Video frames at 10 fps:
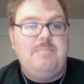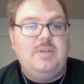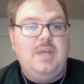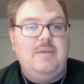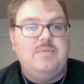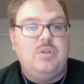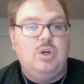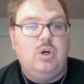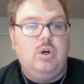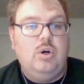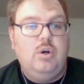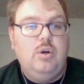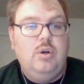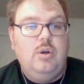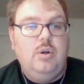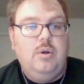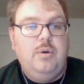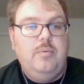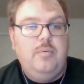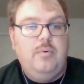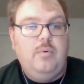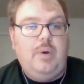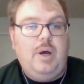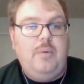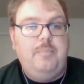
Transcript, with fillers: gives her, well,